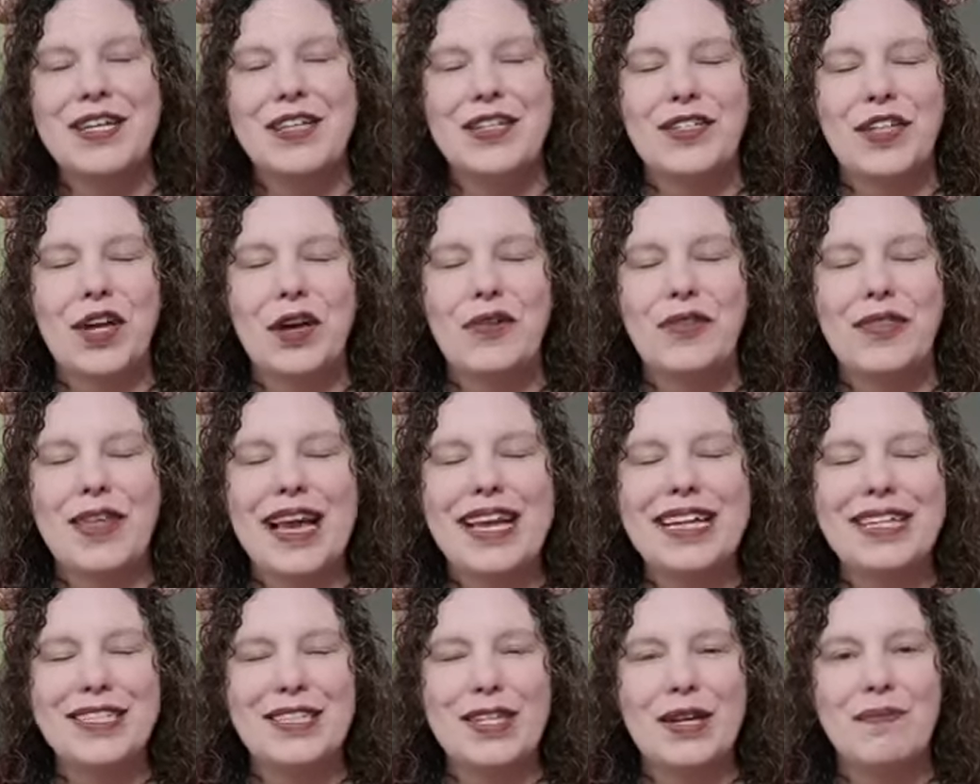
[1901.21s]
So
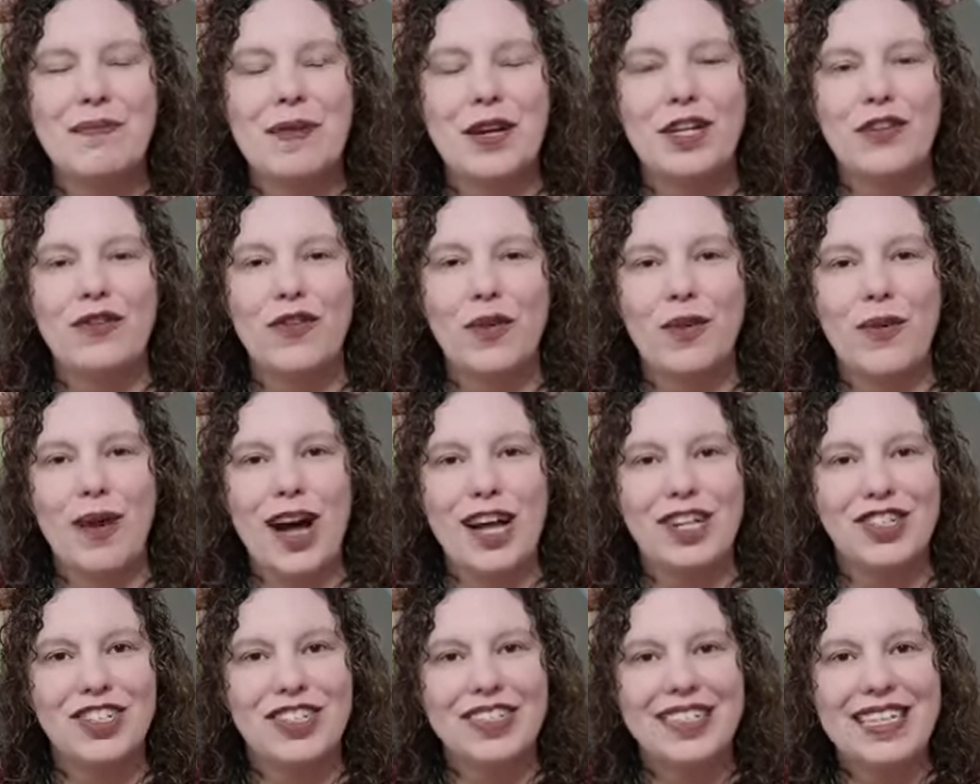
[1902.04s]
thanks so much for
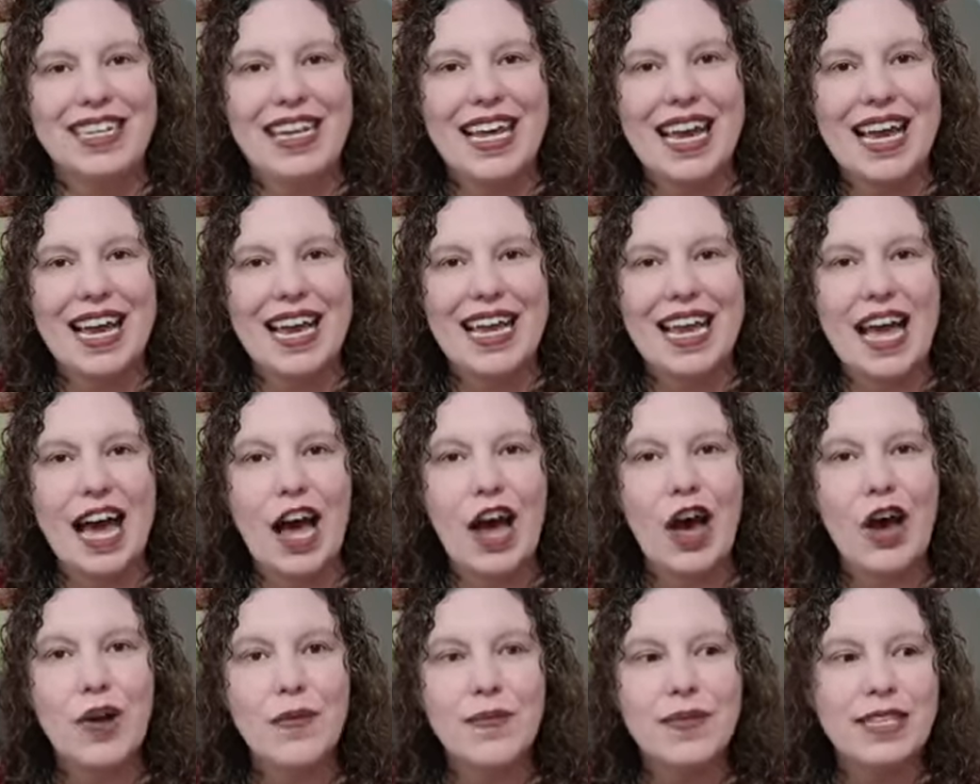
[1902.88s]
watching today. I
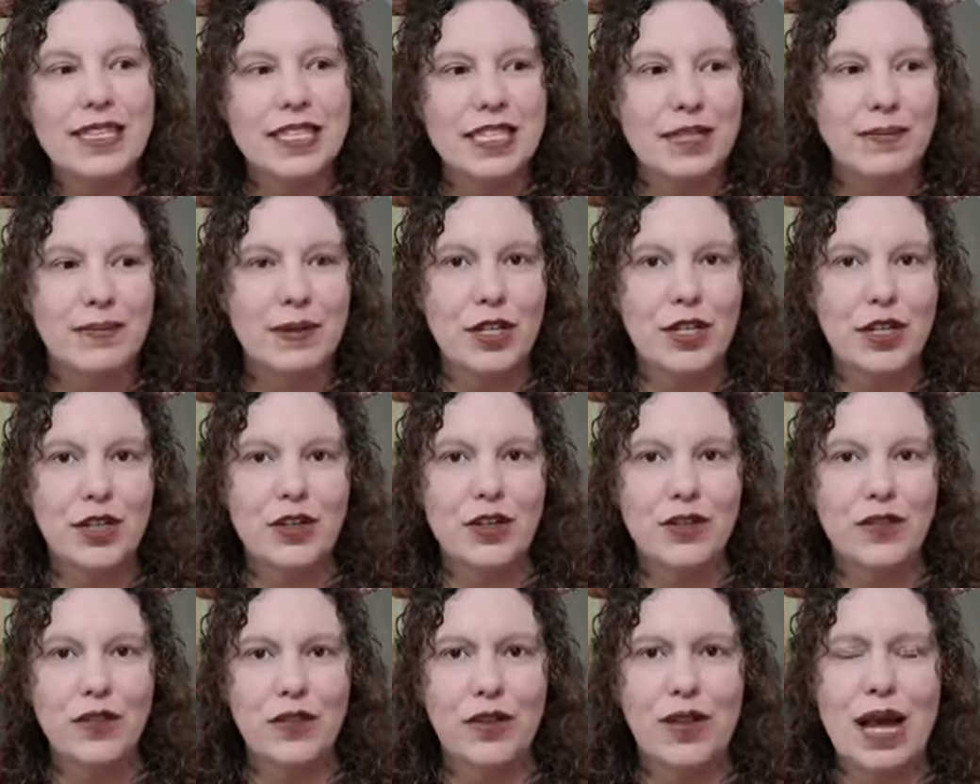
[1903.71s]
hope this has been
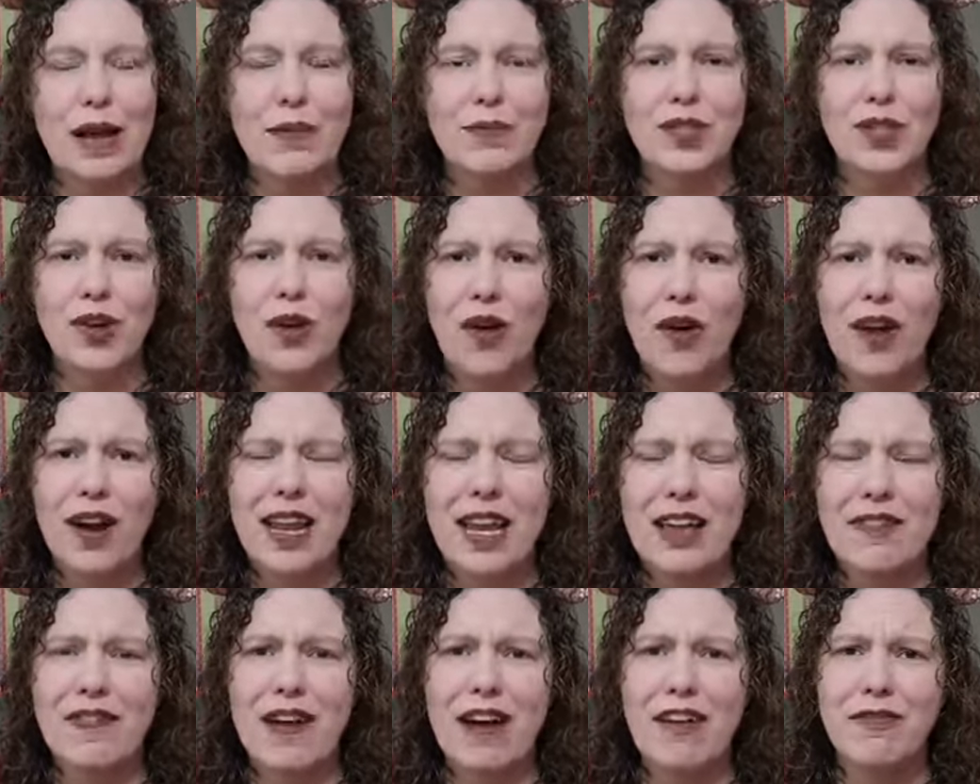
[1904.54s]
useful. I'm
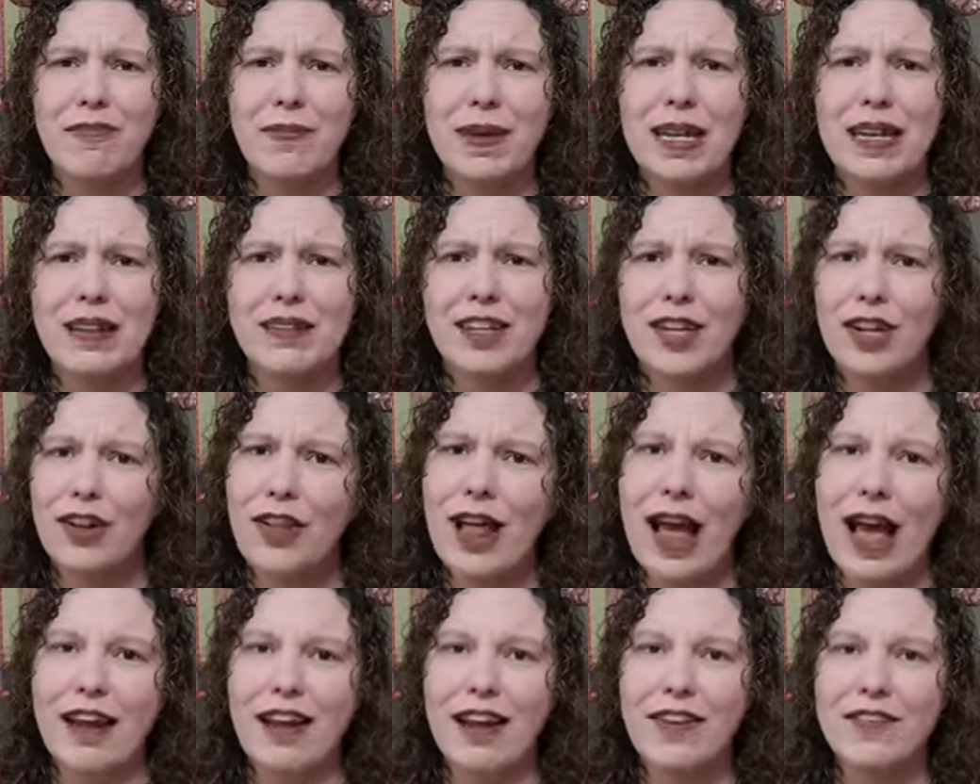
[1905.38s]
sorry if I've been a
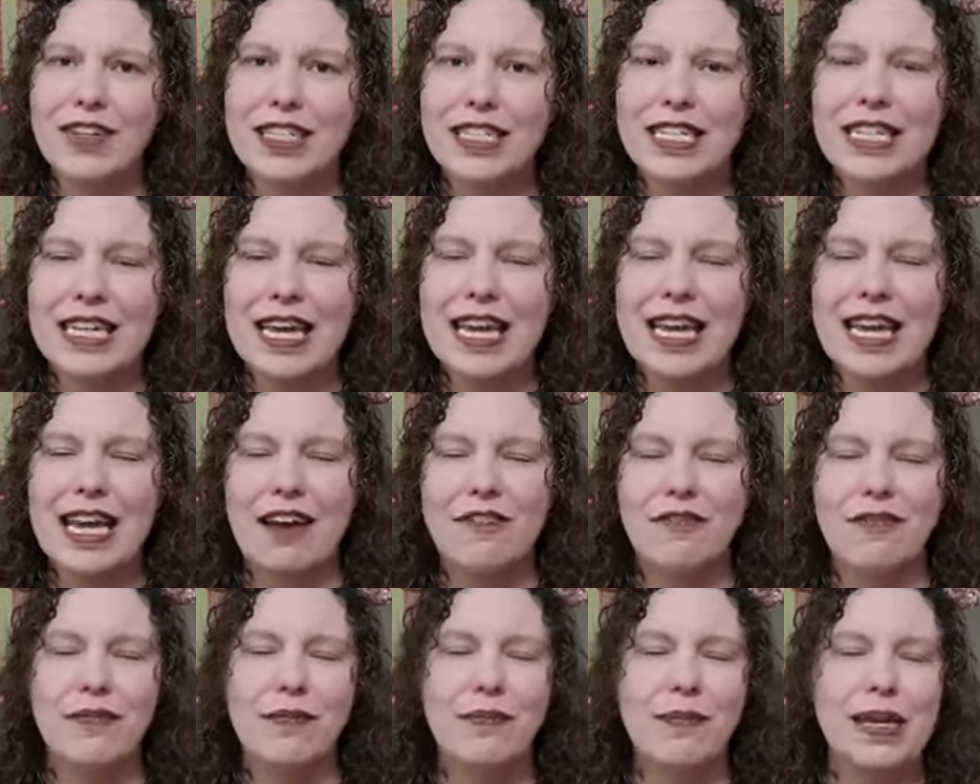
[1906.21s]
little out of it today.
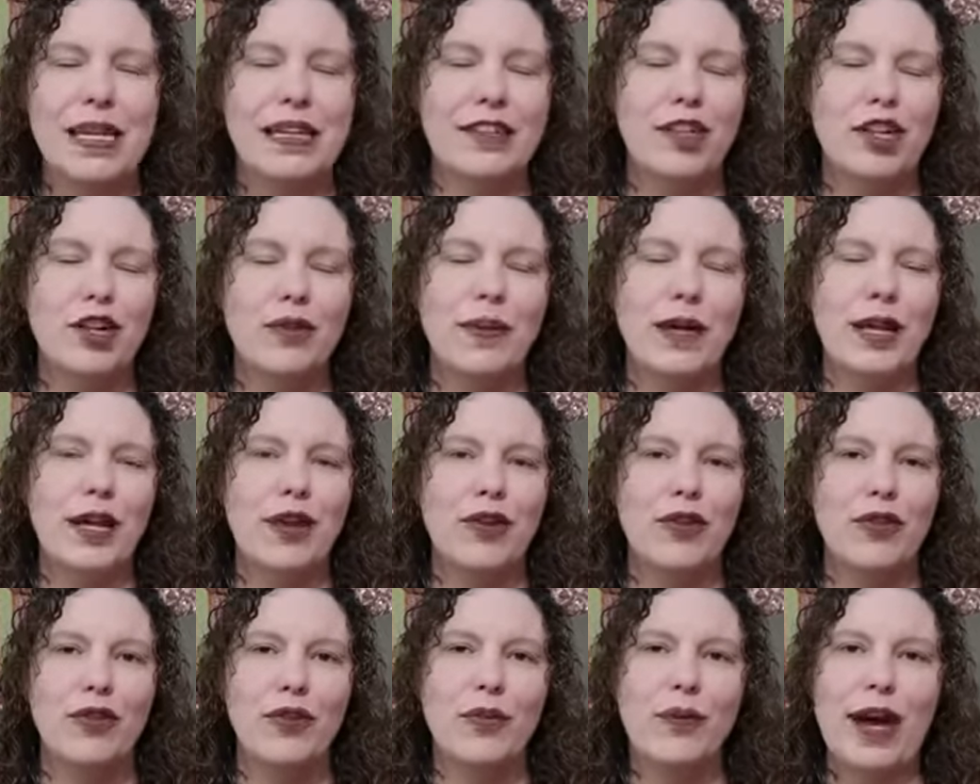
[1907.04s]
I've been a little bit
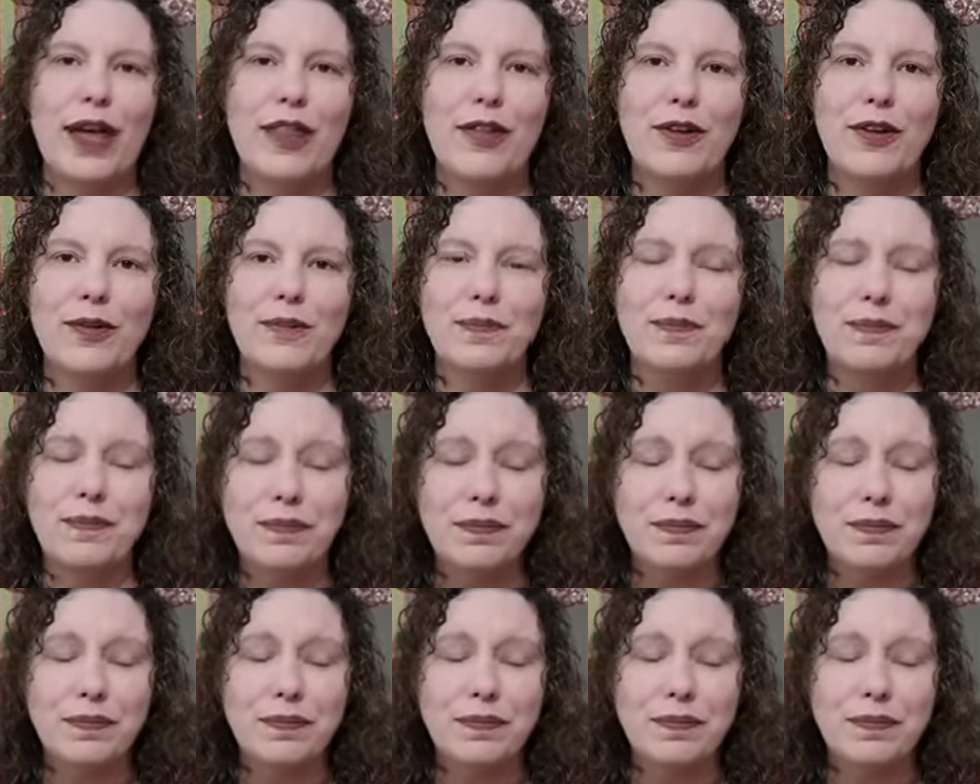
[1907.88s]
under the weather.